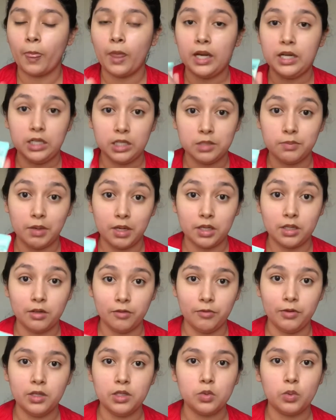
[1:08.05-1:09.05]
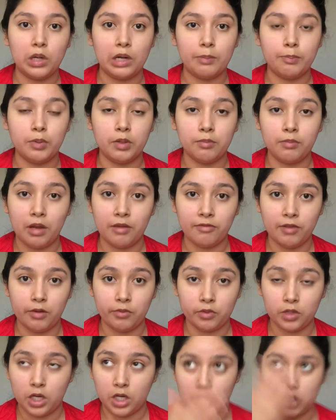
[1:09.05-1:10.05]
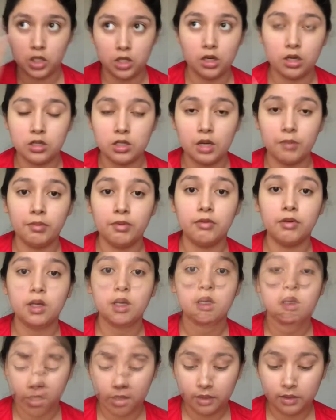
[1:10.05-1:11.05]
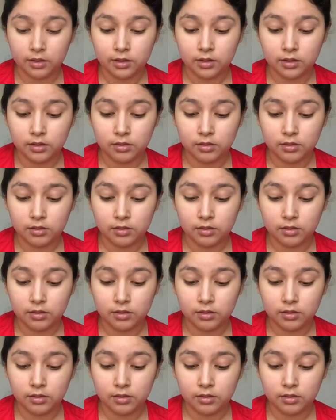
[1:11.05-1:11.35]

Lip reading: it does make a difference when I put my foundation on top of it. Okay,